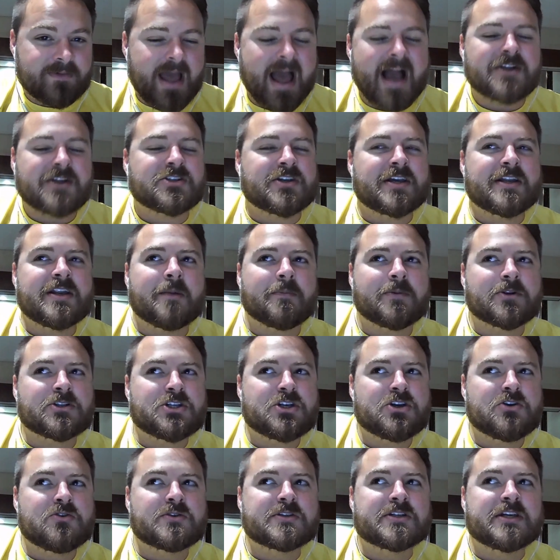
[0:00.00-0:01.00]
Actually, number
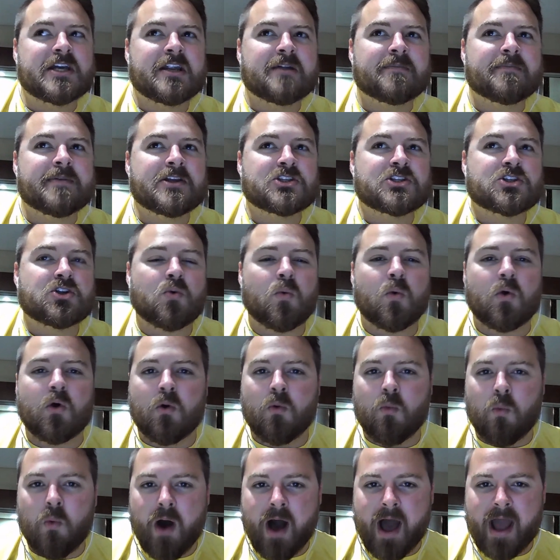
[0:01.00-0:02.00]
two is going to be
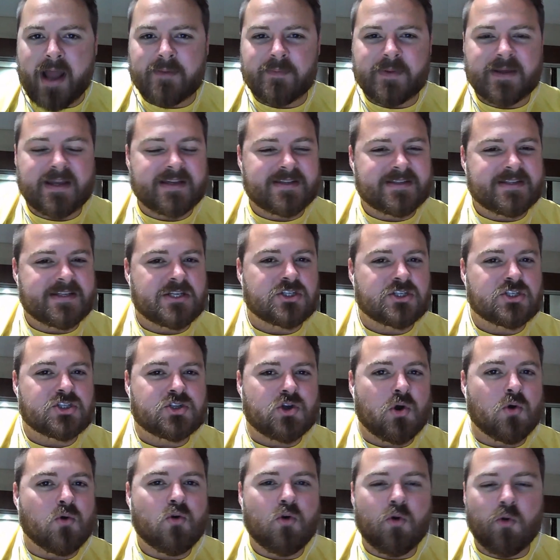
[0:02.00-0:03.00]
Squirrel White because he's
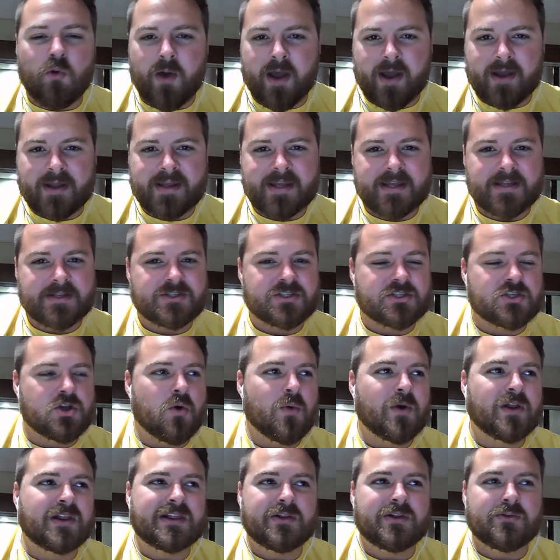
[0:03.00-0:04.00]
so quick. He's
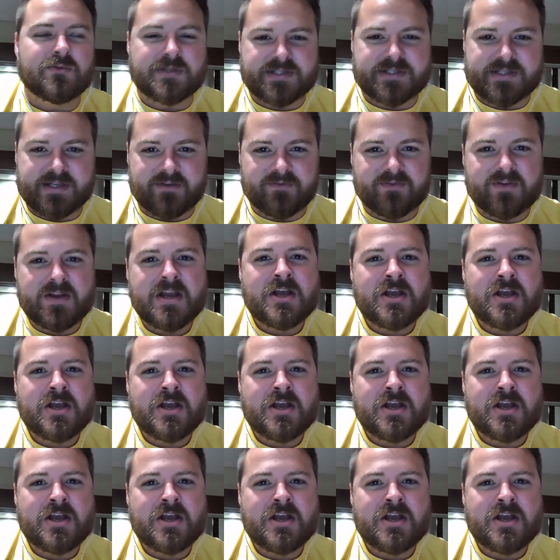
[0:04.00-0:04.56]
so elusive.